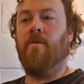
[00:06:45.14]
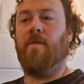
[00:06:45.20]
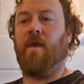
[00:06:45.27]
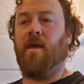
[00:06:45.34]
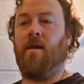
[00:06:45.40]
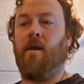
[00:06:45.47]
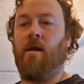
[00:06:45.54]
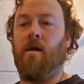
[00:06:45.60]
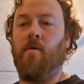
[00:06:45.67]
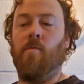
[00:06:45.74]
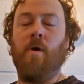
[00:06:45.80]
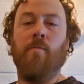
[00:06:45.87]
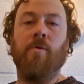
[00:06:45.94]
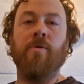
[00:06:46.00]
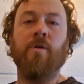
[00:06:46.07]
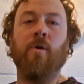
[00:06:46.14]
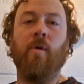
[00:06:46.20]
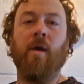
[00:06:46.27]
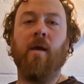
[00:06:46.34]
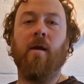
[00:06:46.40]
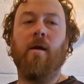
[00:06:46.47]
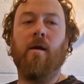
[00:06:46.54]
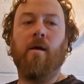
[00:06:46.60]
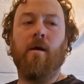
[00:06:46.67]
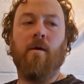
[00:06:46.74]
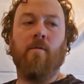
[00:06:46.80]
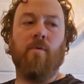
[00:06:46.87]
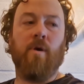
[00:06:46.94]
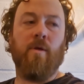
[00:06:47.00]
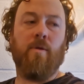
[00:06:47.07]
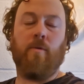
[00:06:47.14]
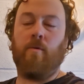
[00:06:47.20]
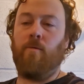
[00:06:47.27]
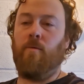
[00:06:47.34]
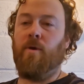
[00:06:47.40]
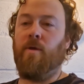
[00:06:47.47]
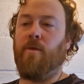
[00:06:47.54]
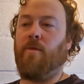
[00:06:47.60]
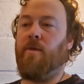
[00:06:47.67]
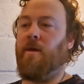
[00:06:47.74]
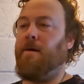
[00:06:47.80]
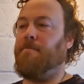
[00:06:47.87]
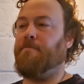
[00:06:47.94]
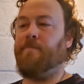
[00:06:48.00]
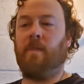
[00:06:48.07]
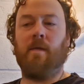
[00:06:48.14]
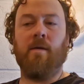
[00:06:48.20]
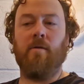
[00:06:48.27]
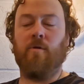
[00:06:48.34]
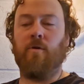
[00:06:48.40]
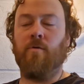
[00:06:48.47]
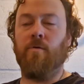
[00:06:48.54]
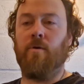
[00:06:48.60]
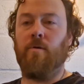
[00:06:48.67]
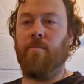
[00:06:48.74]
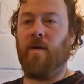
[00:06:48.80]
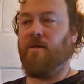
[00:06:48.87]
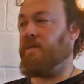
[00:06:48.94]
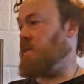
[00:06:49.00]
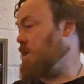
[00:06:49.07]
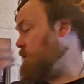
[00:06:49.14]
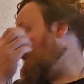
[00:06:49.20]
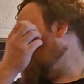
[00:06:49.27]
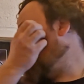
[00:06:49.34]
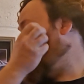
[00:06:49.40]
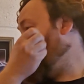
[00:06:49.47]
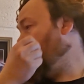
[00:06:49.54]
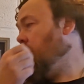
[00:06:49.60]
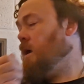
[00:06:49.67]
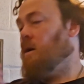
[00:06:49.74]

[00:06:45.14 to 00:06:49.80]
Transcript: than what we're doing with internal combustion engines, right?